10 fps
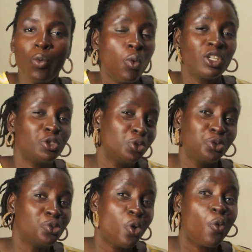what you
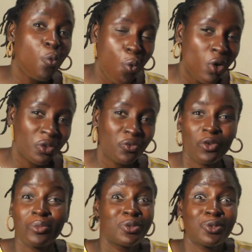do not want
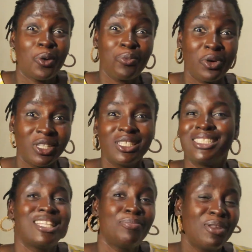from somebody
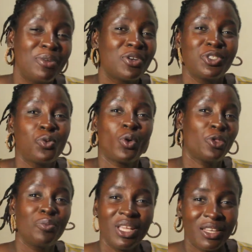simply because you want
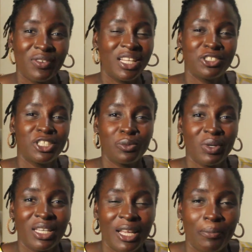to be in the relationship
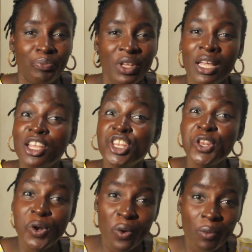with them.
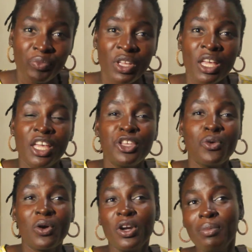No.
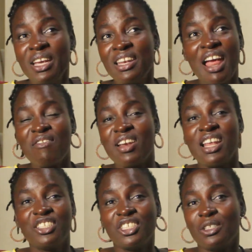You are going to be in that
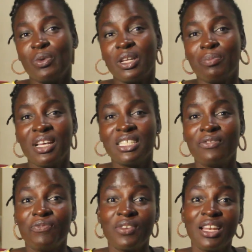relationship with a person
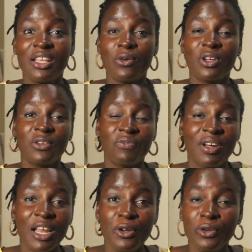feeling
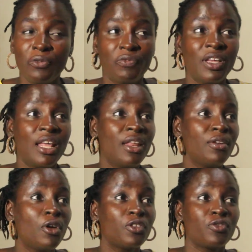undervalued,
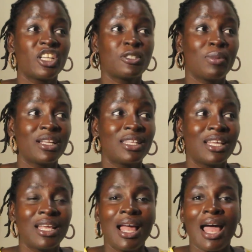feeling not
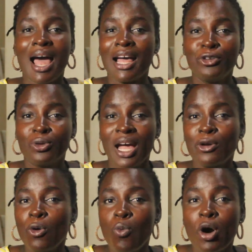respected, and you
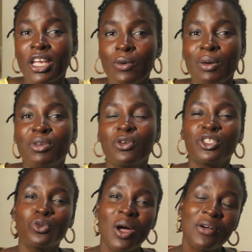cannot walk away
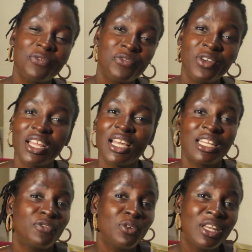because you are afraid
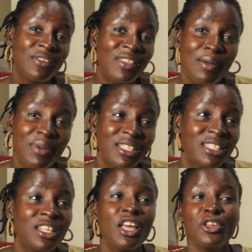that if you leave that
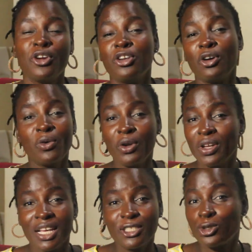person, you're not going to
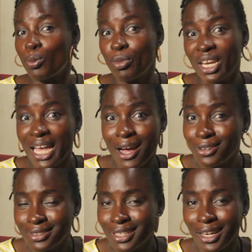get somebody
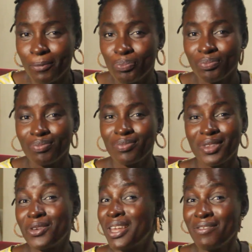out there.
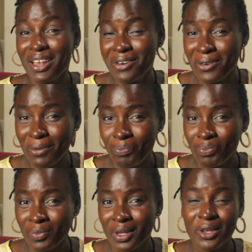You never know.
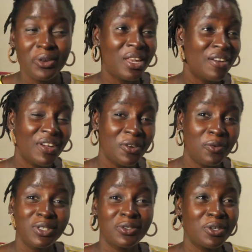You never know
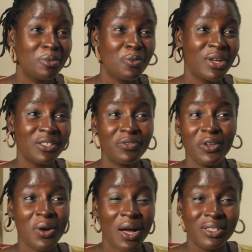what's going to be waiting for
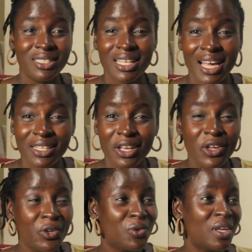you outside.
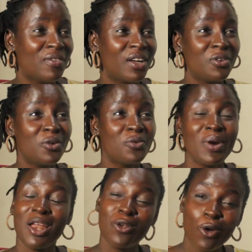You never know
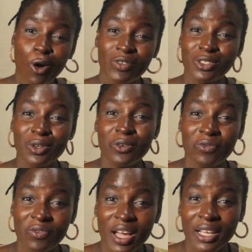where love is going to
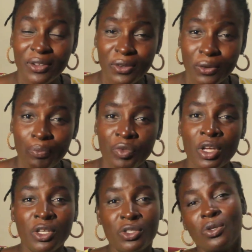find you.
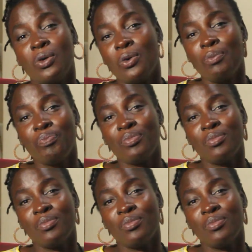So